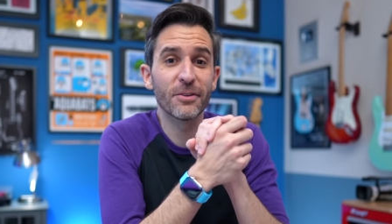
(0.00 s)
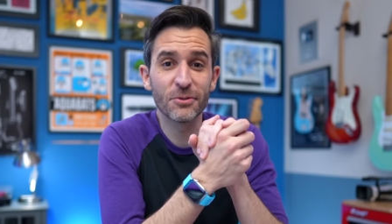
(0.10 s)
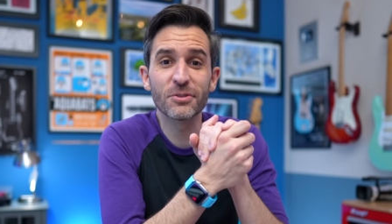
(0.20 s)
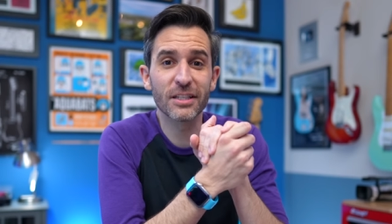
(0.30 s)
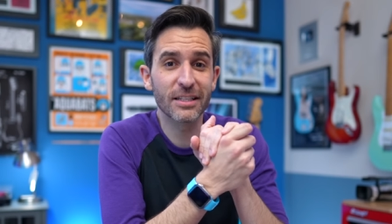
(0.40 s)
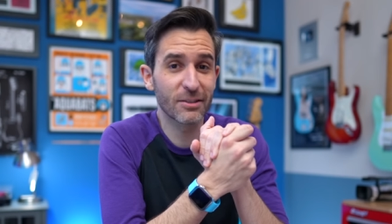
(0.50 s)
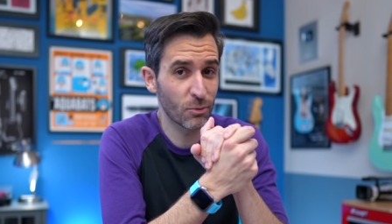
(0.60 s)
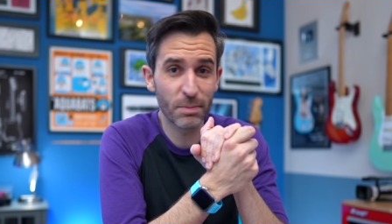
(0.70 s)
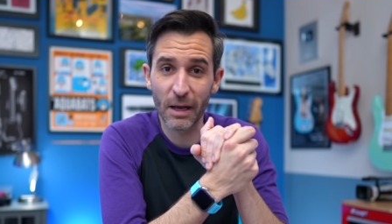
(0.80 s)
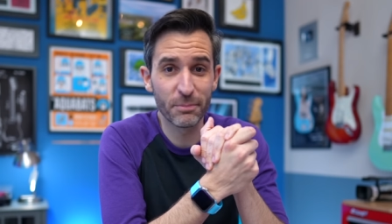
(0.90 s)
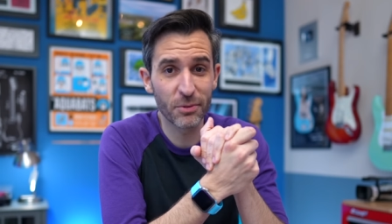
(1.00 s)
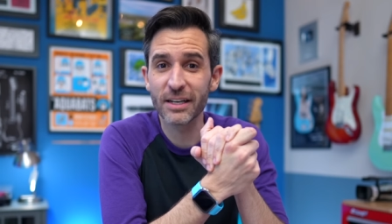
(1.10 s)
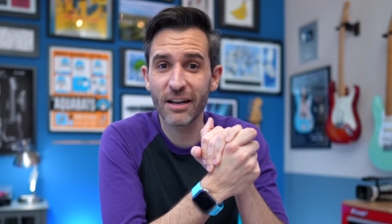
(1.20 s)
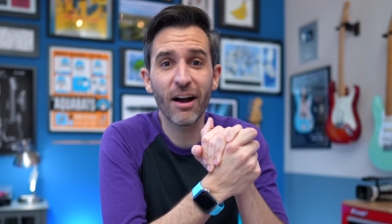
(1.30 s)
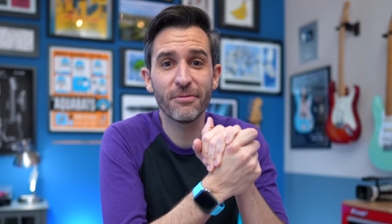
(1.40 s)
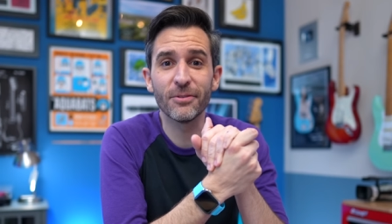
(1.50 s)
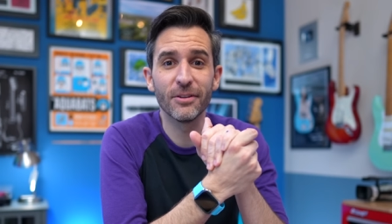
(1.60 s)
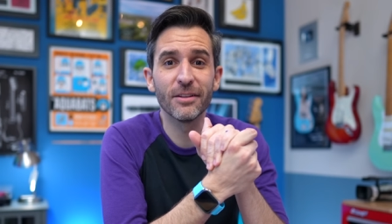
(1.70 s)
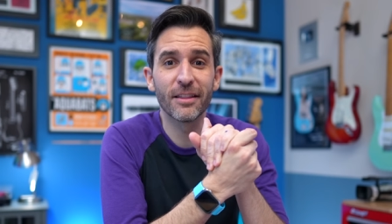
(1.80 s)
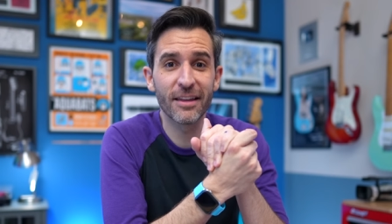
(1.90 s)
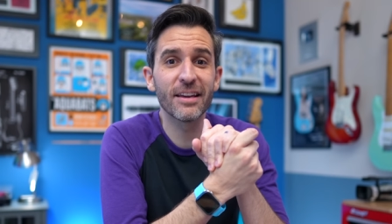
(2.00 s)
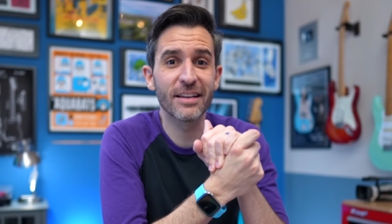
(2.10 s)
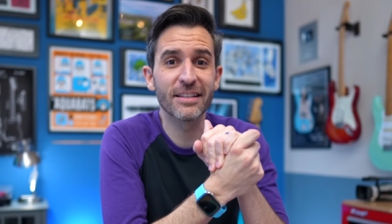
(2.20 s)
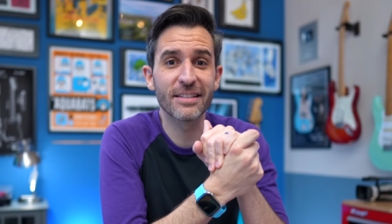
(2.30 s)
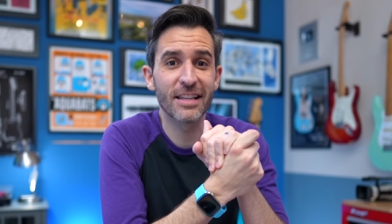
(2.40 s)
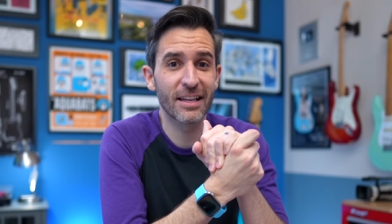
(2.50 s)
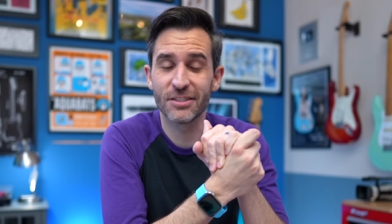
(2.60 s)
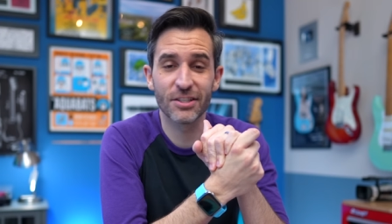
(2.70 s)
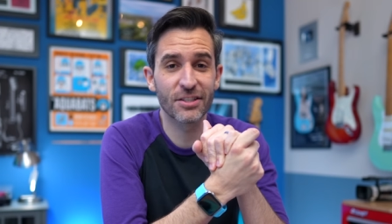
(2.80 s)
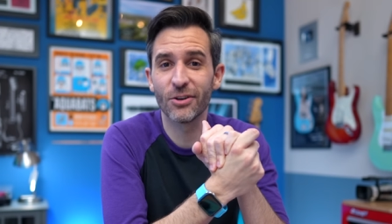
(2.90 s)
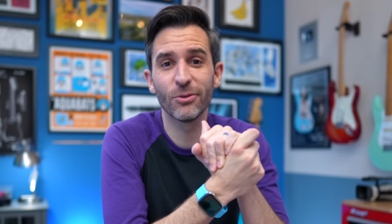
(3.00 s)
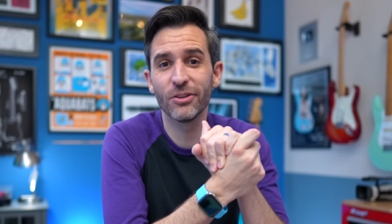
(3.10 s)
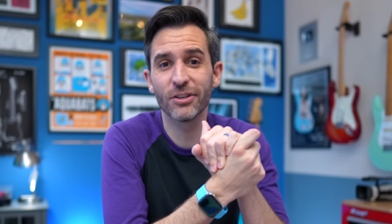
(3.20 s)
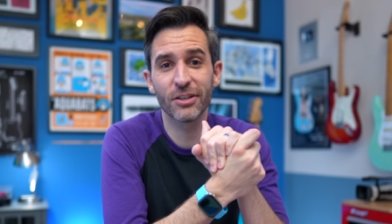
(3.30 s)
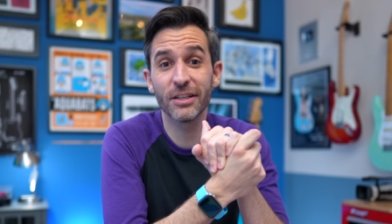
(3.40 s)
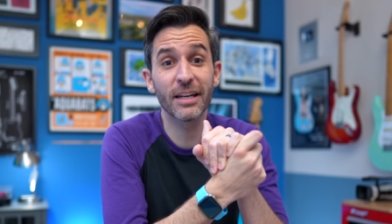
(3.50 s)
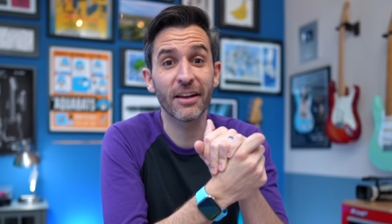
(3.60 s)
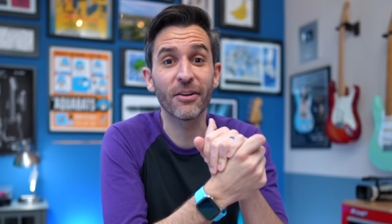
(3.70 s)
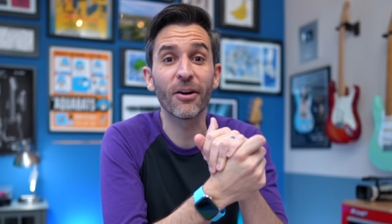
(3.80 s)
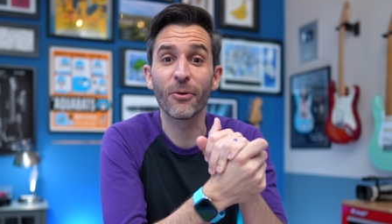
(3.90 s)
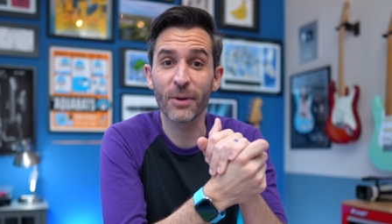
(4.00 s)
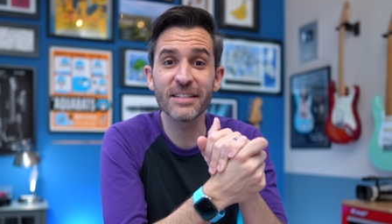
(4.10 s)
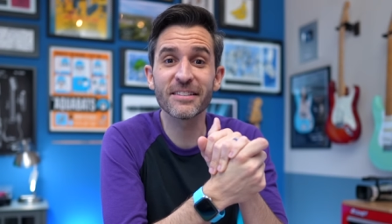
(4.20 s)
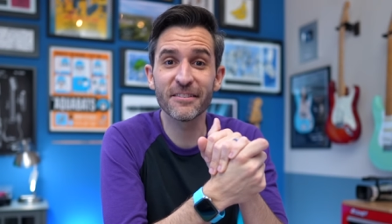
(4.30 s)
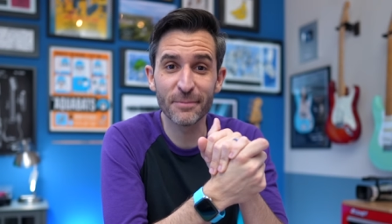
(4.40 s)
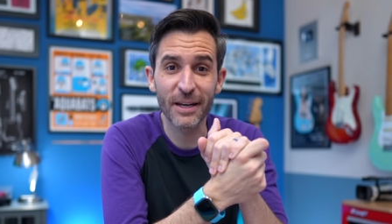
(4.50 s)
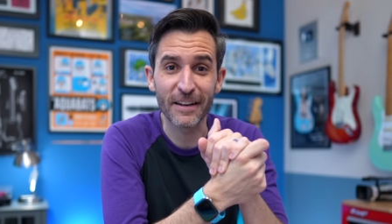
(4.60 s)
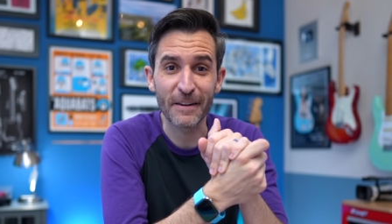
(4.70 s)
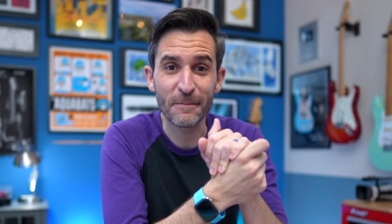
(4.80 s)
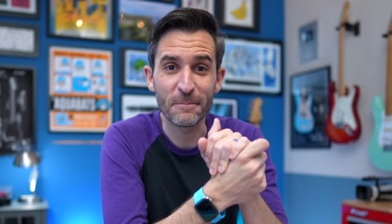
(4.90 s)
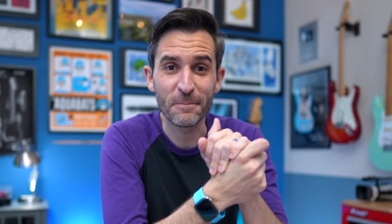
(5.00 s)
usually pretty awful things that just don't look good and are a waste of money.